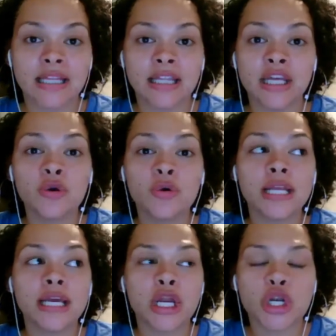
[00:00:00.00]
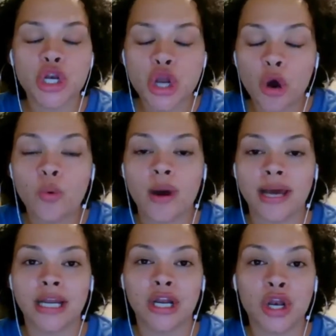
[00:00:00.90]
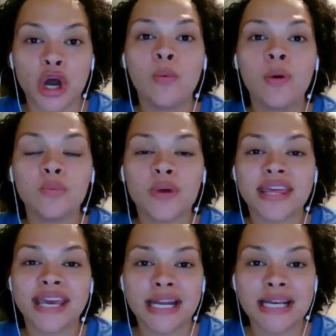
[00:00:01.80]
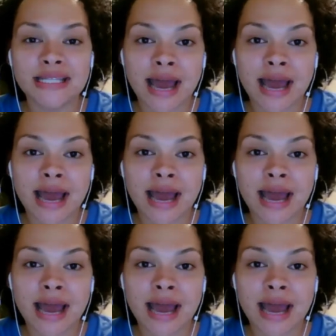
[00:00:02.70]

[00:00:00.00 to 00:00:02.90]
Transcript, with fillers: Literally, no one, no one with any